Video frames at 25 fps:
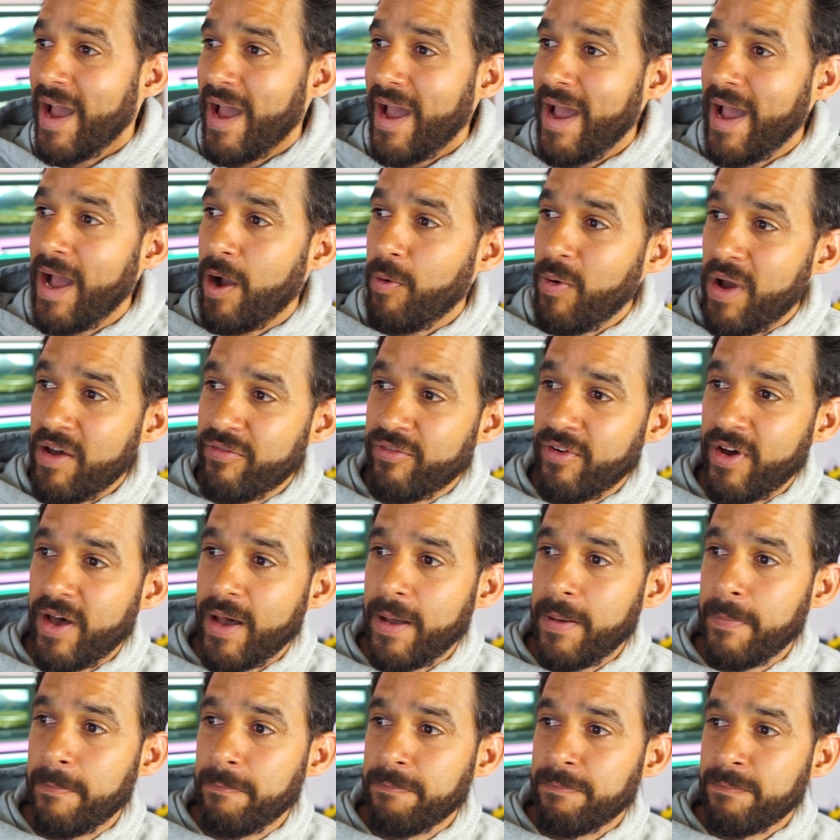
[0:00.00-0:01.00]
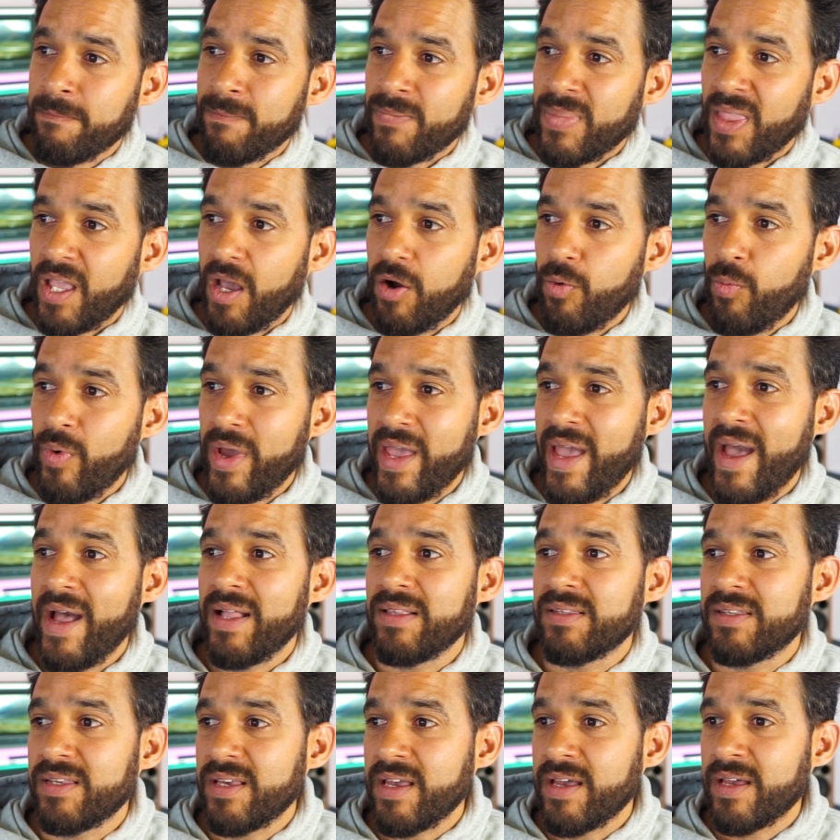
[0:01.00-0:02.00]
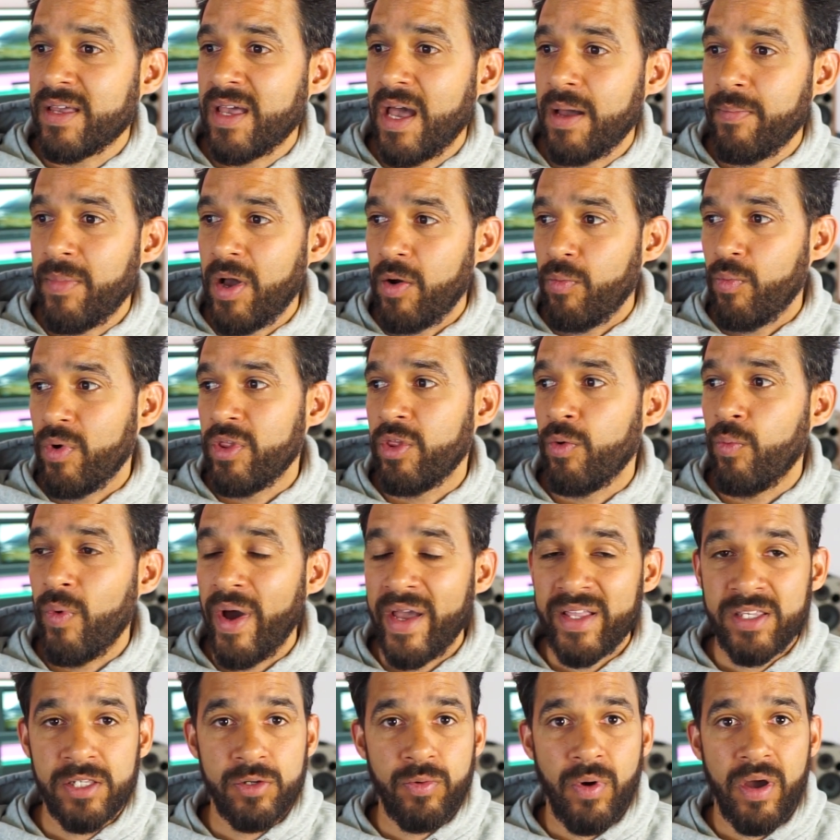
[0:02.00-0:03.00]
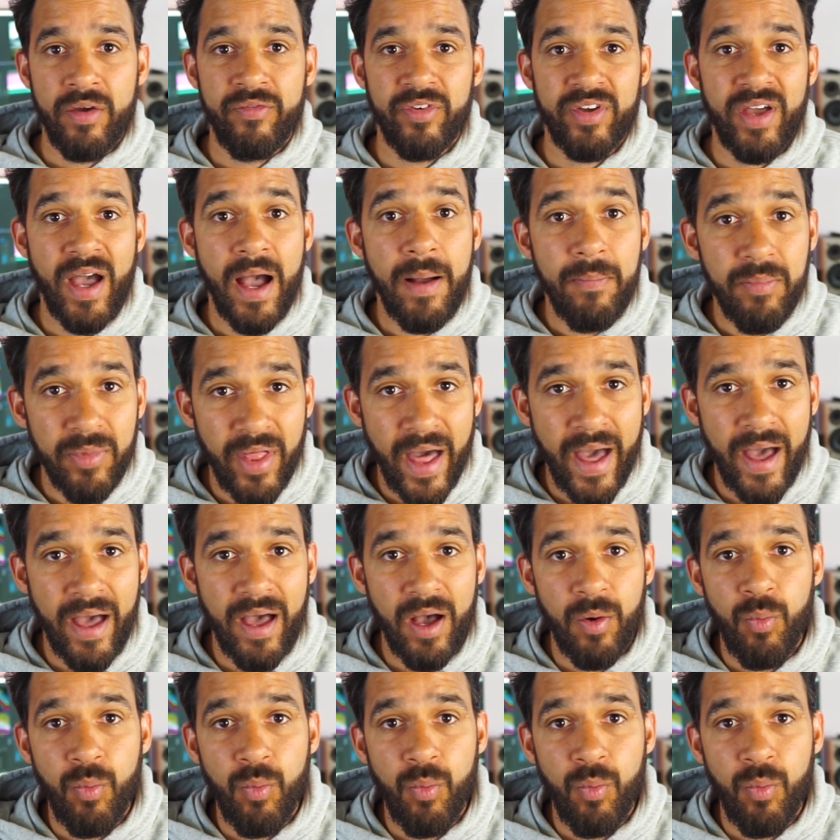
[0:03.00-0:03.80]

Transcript: However, we had to come up with a way to overcome that.